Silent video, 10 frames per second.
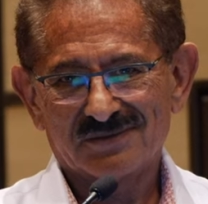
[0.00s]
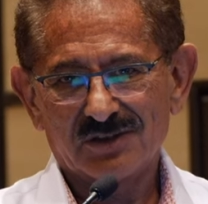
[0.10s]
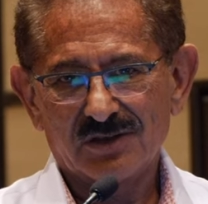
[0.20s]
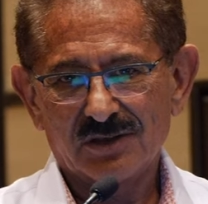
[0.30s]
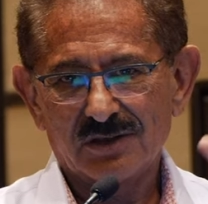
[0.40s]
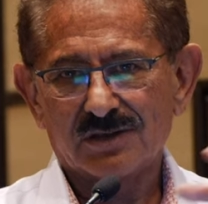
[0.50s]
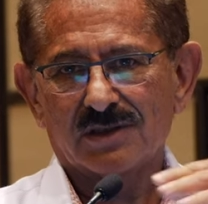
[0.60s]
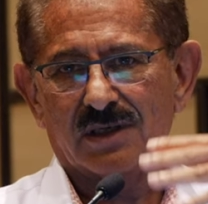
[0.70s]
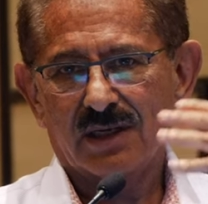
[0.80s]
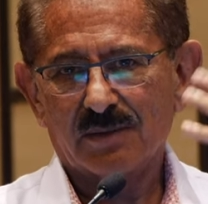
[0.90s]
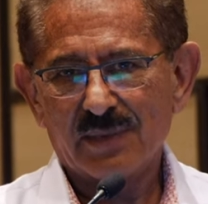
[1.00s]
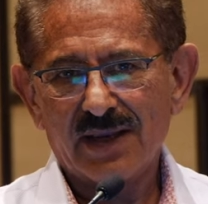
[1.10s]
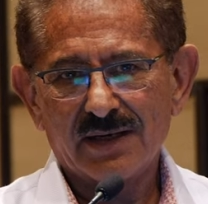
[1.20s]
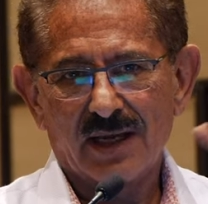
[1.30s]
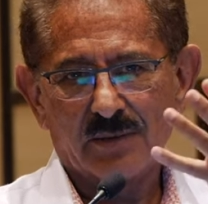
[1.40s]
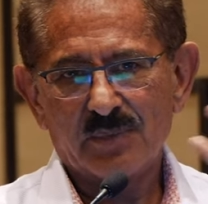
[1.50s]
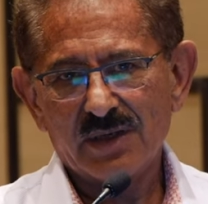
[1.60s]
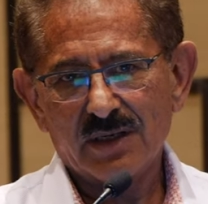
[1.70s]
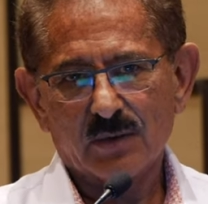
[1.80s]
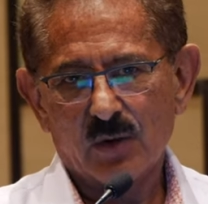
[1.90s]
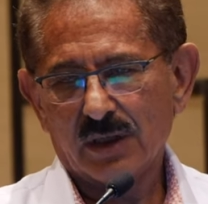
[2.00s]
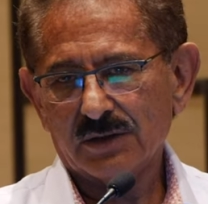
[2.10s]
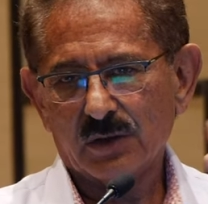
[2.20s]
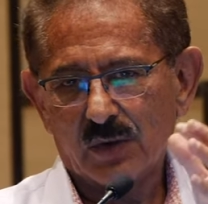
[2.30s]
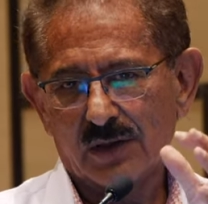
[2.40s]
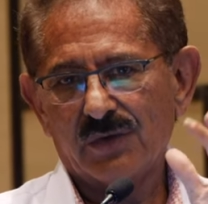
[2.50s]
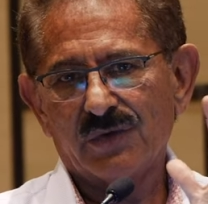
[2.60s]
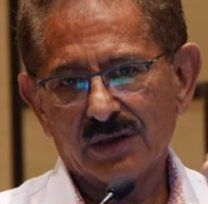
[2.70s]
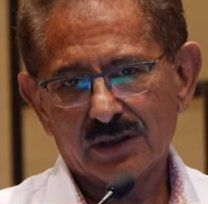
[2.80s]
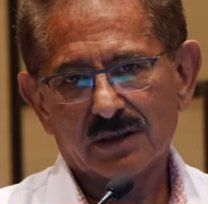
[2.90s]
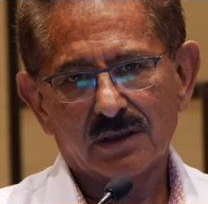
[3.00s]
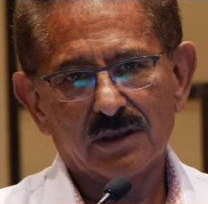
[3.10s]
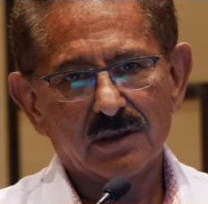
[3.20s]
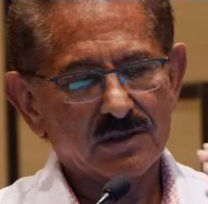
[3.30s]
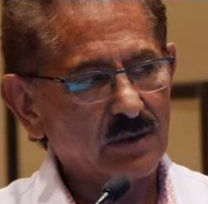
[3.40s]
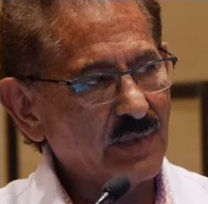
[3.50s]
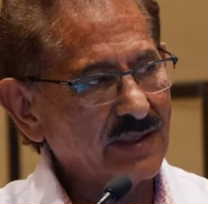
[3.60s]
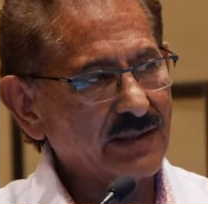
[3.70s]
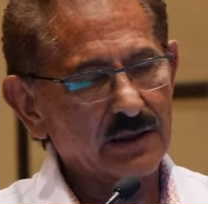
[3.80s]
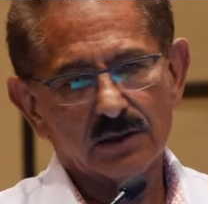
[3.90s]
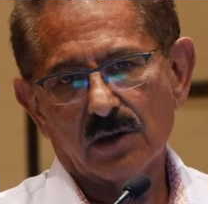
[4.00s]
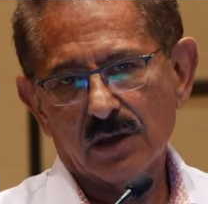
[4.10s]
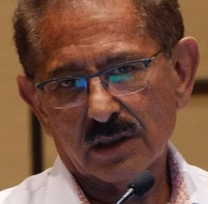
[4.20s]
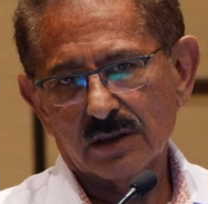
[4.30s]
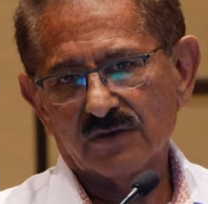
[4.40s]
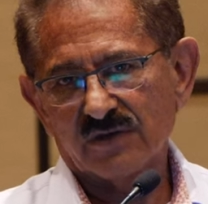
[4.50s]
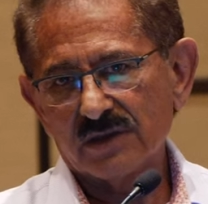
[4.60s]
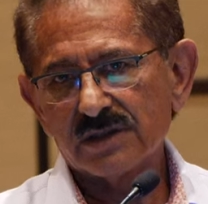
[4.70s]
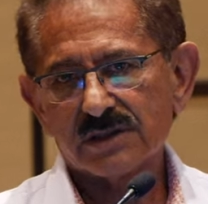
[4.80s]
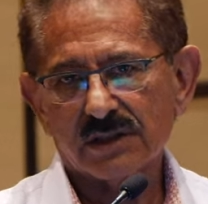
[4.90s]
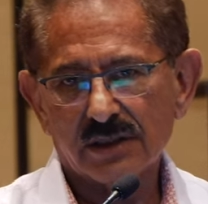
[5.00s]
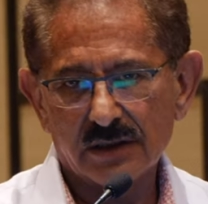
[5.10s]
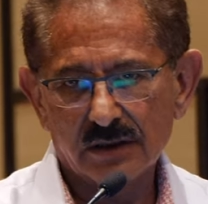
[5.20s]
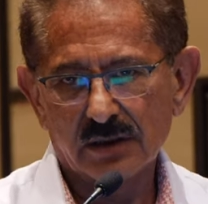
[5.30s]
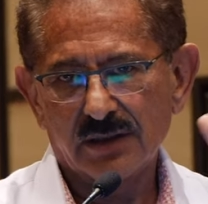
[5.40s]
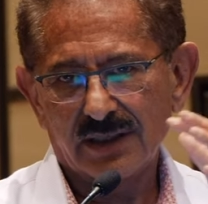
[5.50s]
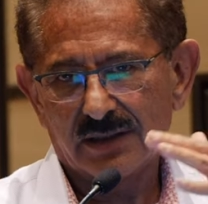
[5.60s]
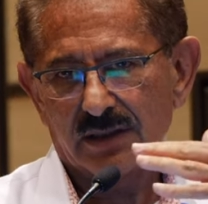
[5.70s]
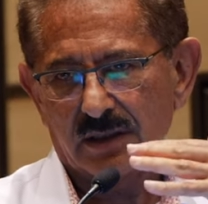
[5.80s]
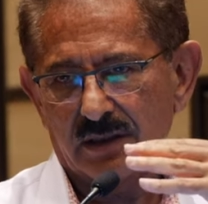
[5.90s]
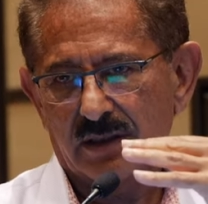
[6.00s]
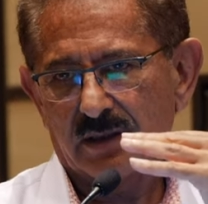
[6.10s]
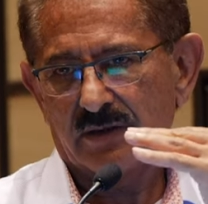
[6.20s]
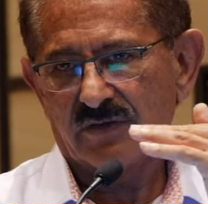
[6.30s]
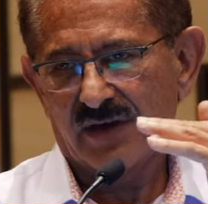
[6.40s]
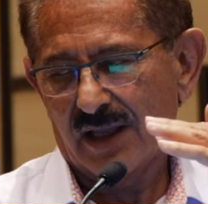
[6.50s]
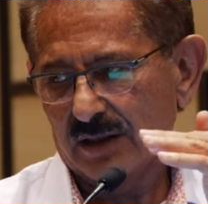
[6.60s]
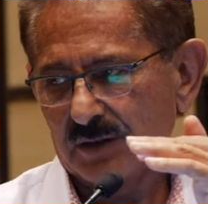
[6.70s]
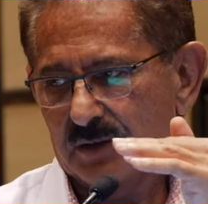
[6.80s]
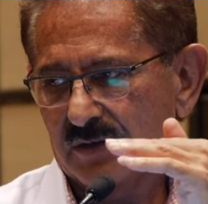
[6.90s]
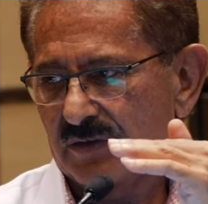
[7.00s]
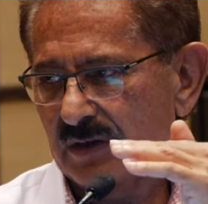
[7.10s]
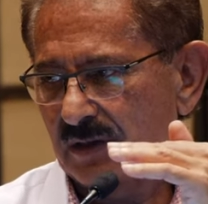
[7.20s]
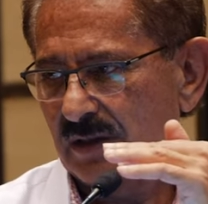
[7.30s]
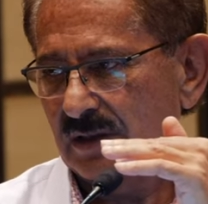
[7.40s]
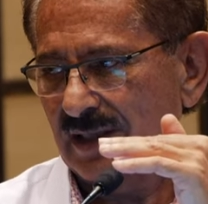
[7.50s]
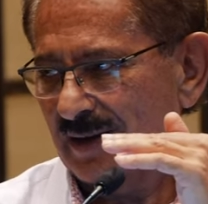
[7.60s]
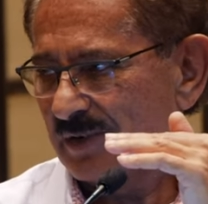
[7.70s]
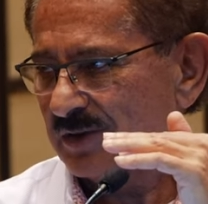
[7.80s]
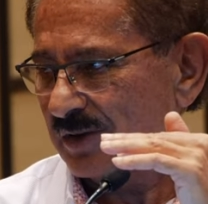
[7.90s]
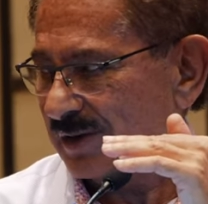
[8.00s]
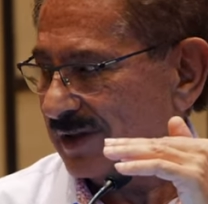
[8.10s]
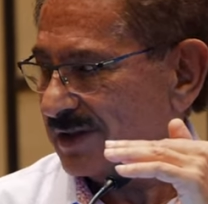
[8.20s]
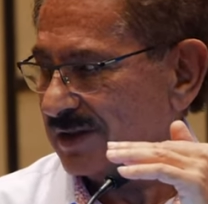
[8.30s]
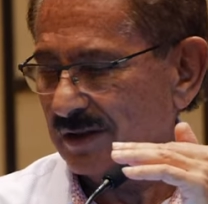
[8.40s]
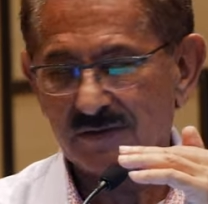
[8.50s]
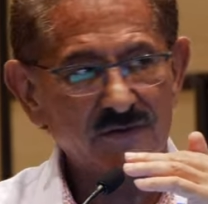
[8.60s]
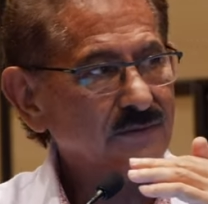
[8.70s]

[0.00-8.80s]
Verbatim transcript: So there's, it may not be a one to one thing. So it may take longer for this to heal than the, the, the value of the laboratory itself.